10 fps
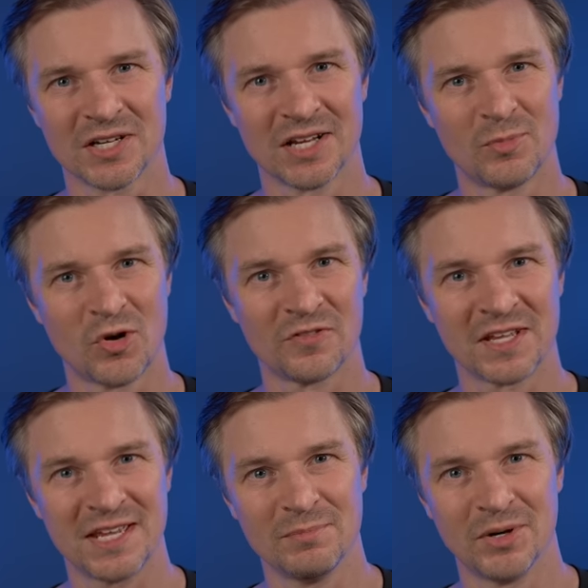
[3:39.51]
a little more of
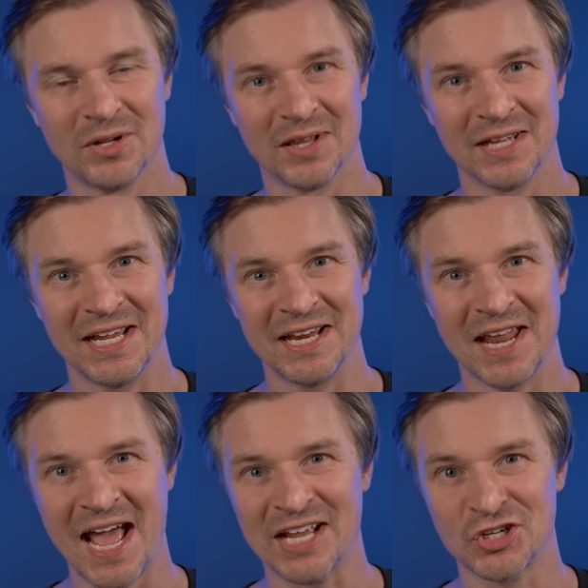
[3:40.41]
the gimbal in
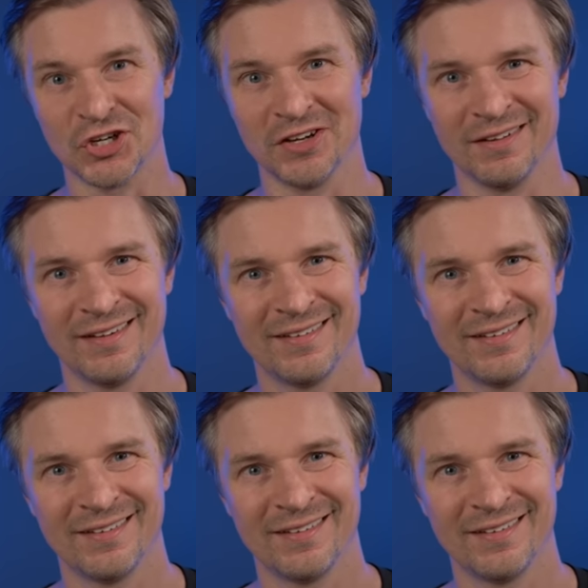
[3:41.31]
action.